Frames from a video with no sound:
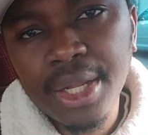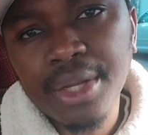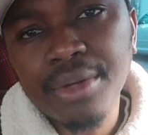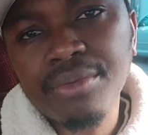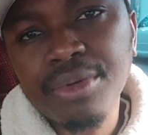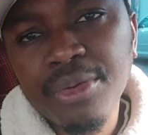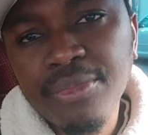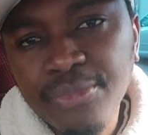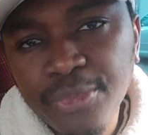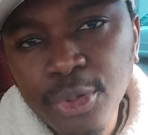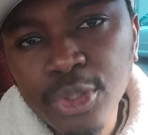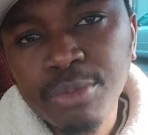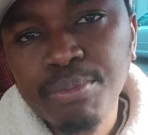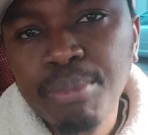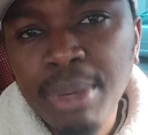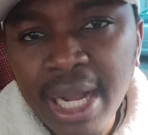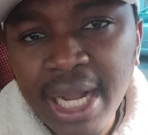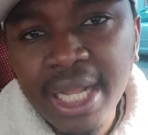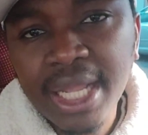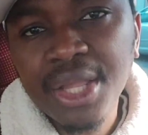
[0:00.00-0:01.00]
refund
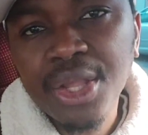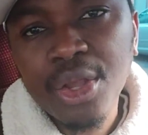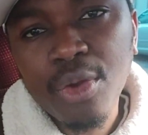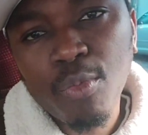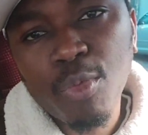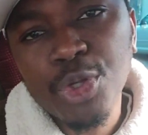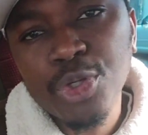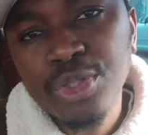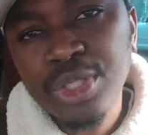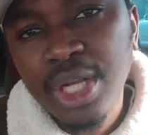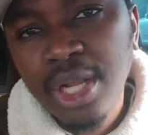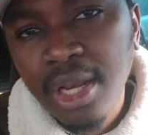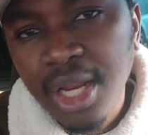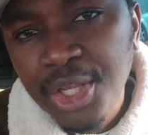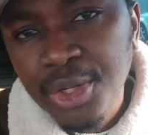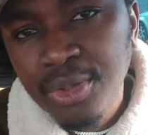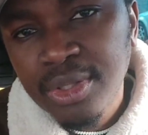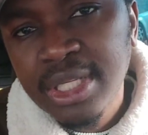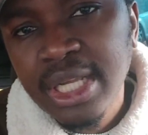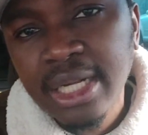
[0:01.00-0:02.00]
back when you declare
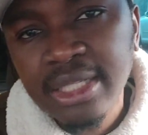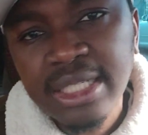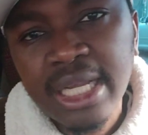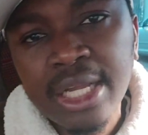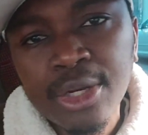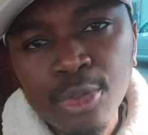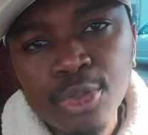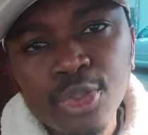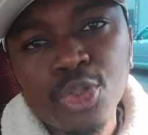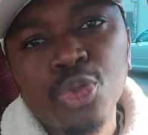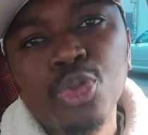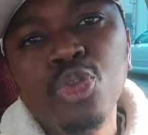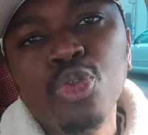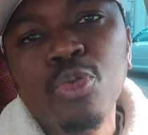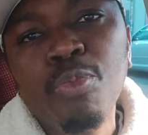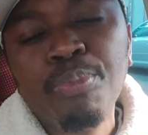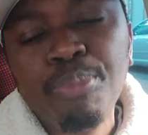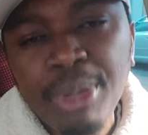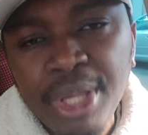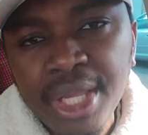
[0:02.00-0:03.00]
your tax. And also
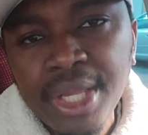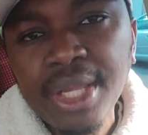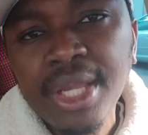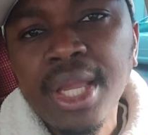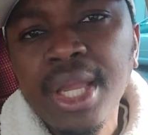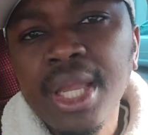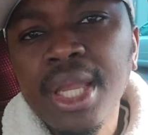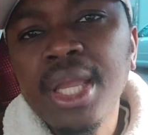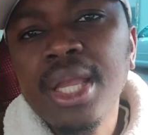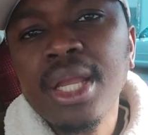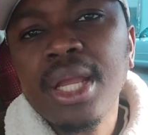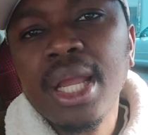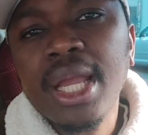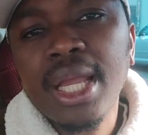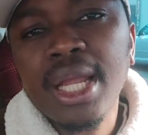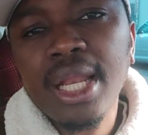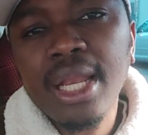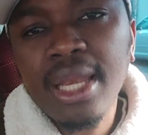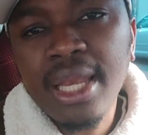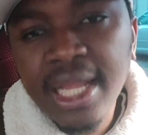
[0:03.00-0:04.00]
you pay
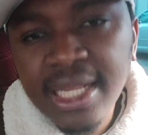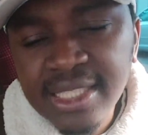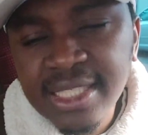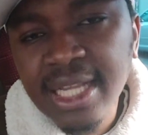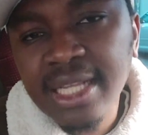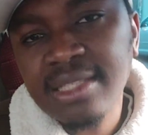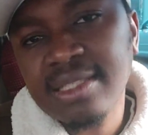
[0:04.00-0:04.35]
a lesser